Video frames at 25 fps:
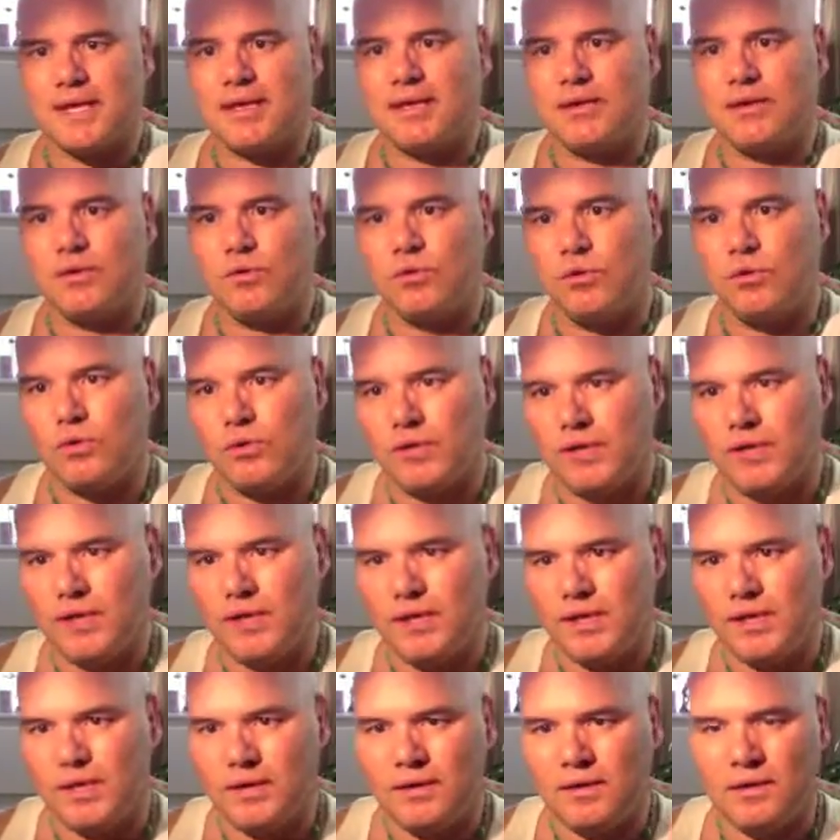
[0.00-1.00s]
Guardian
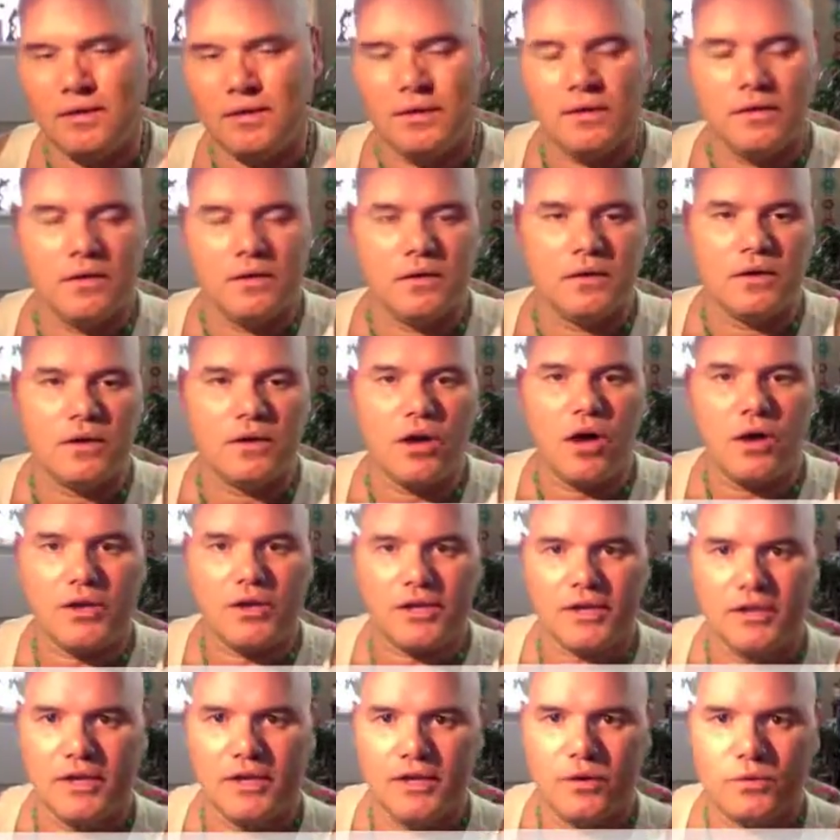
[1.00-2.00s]
it will say chicken is
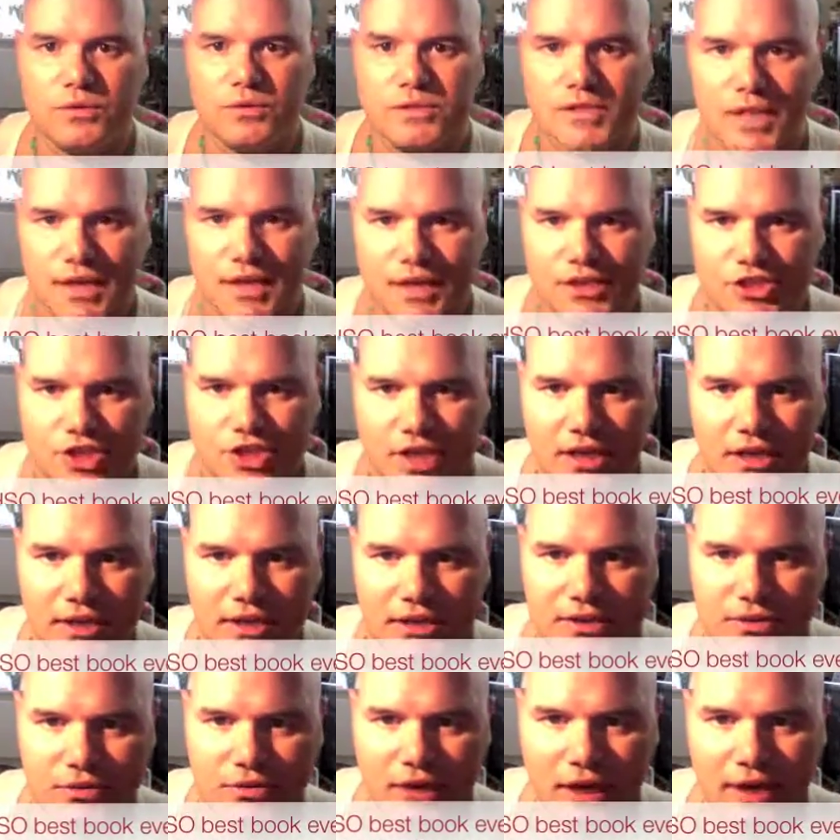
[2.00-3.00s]
great, then they'll say
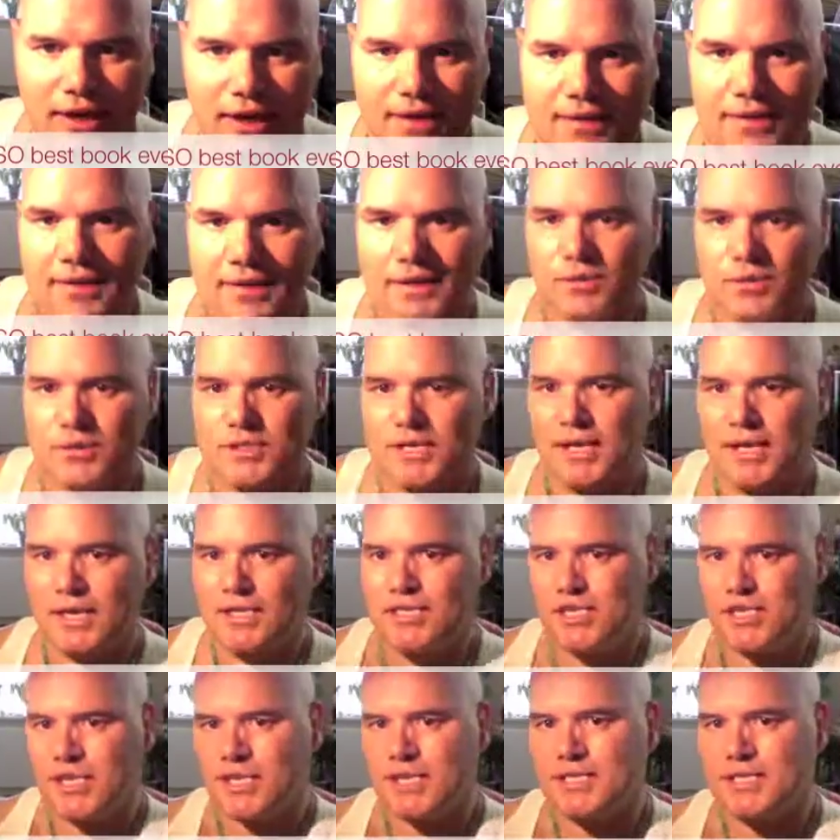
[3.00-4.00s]
chicken is bad,
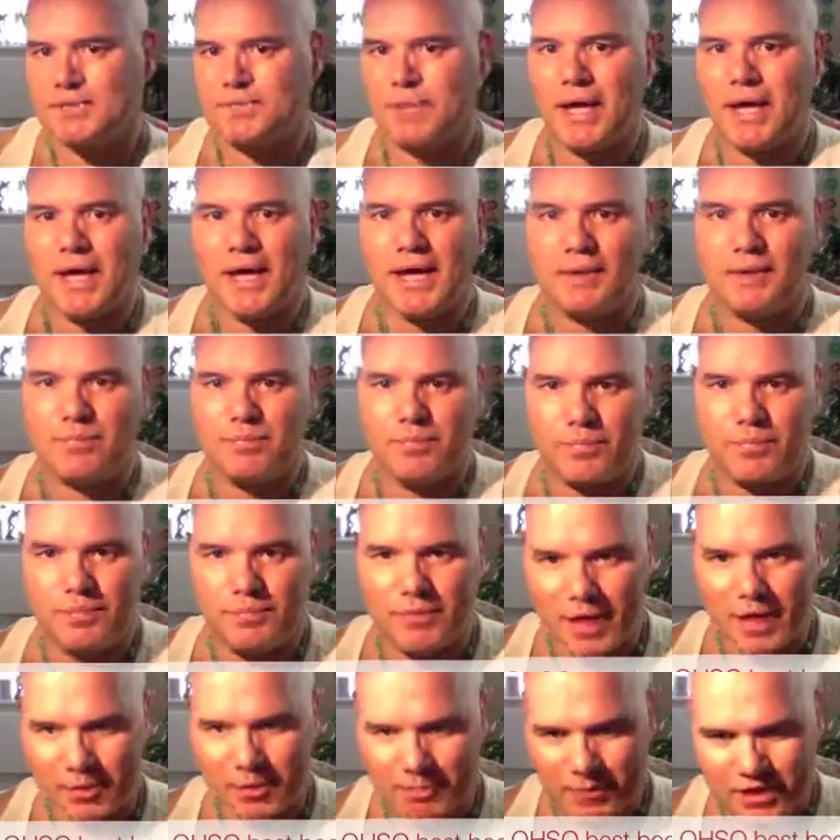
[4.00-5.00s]
now beef is great,
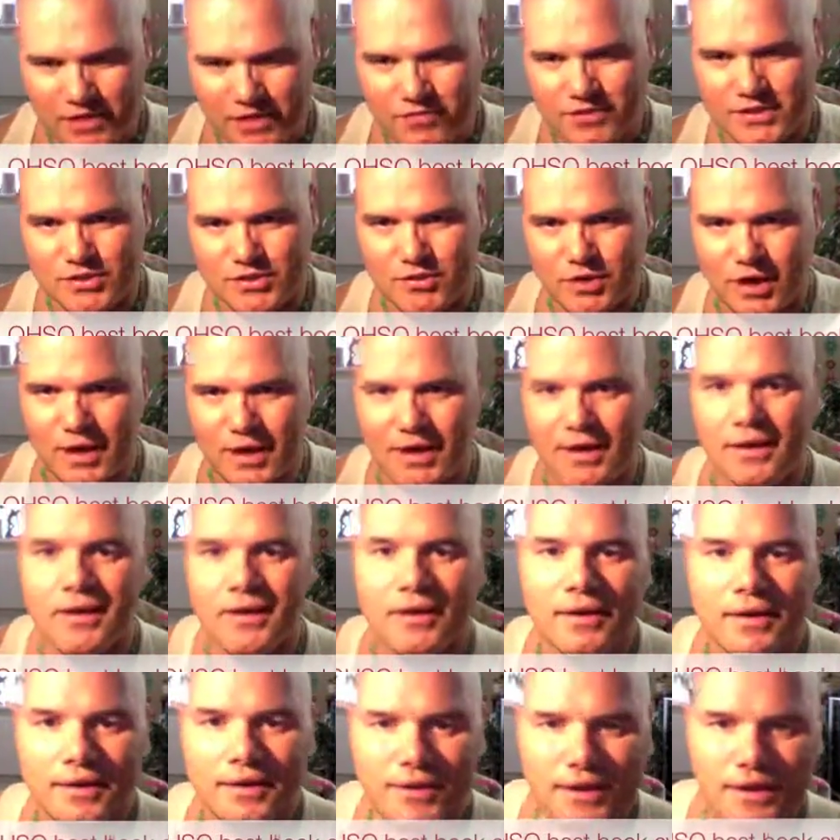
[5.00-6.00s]
then they'll say beef is
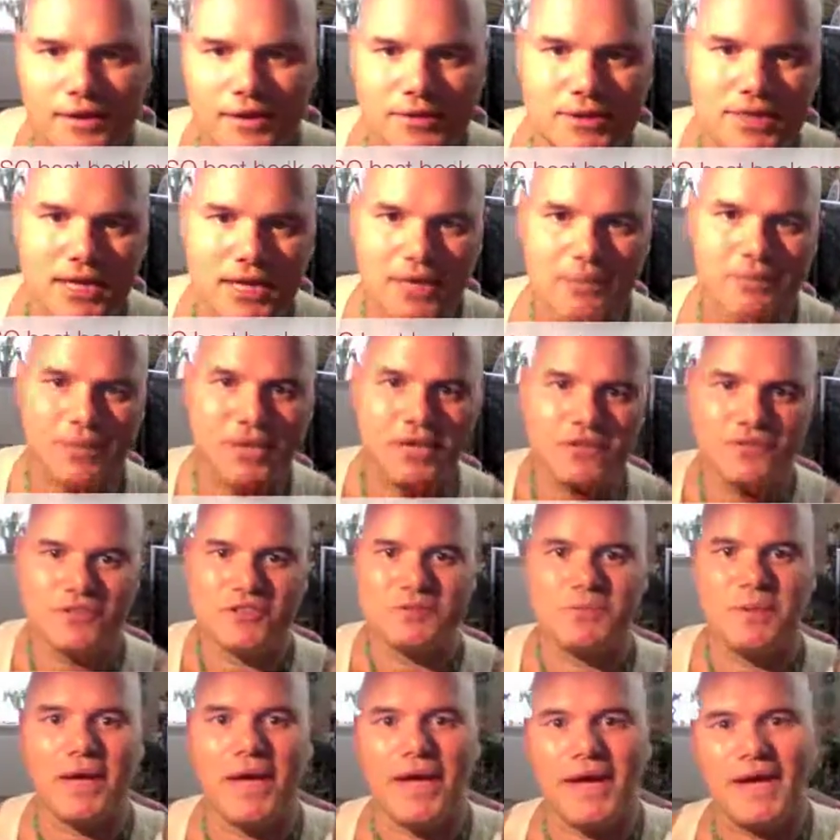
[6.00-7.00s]
bad, then they'll
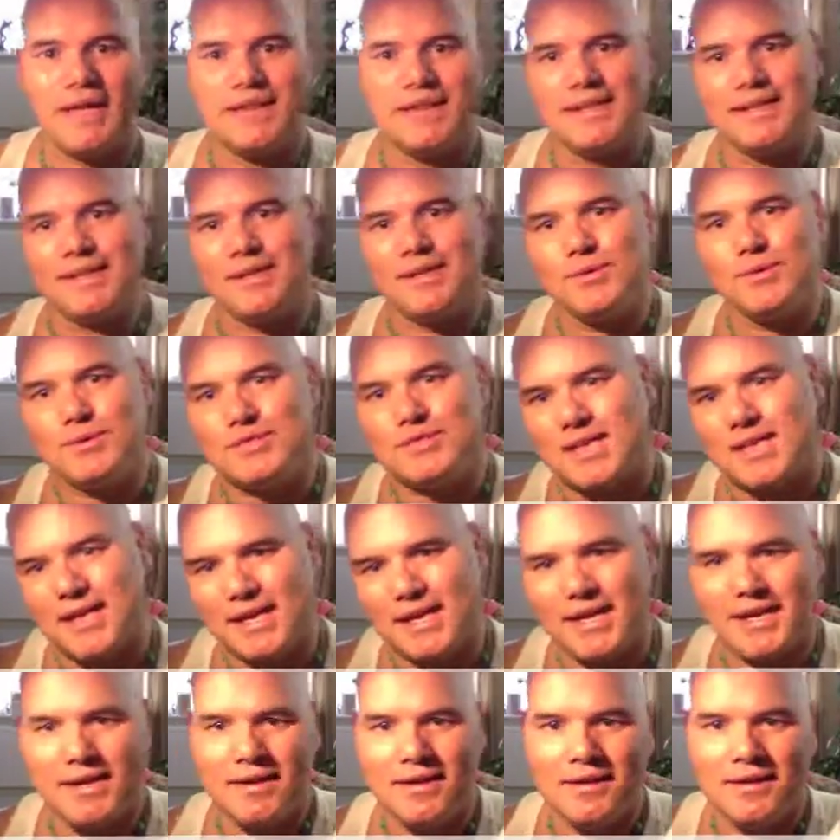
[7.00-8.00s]
say being a
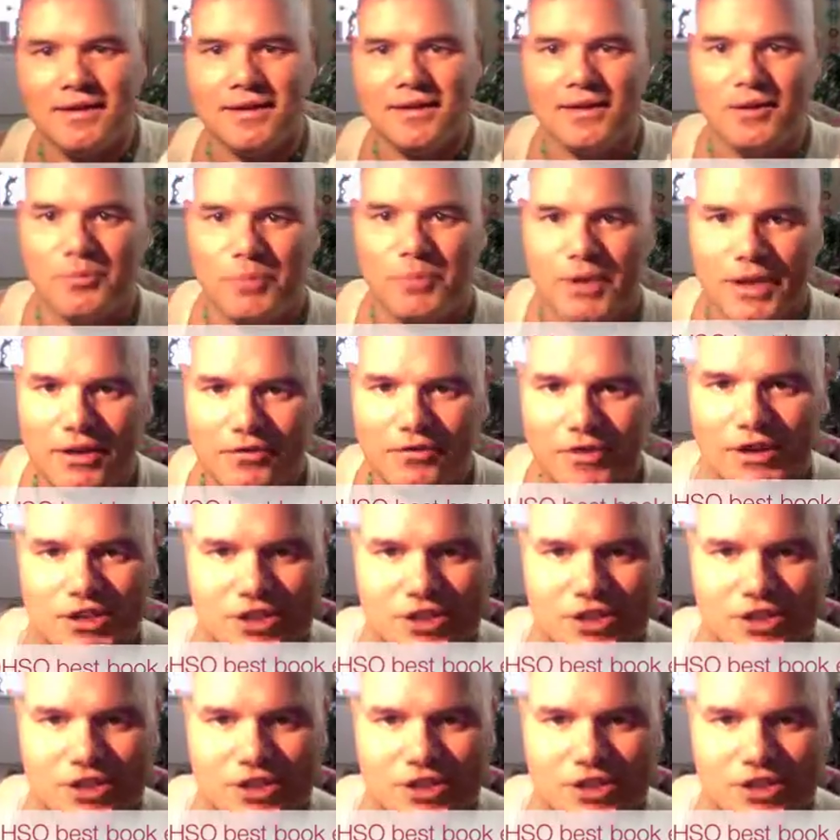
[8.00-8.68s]
vegetarian is great, then they'll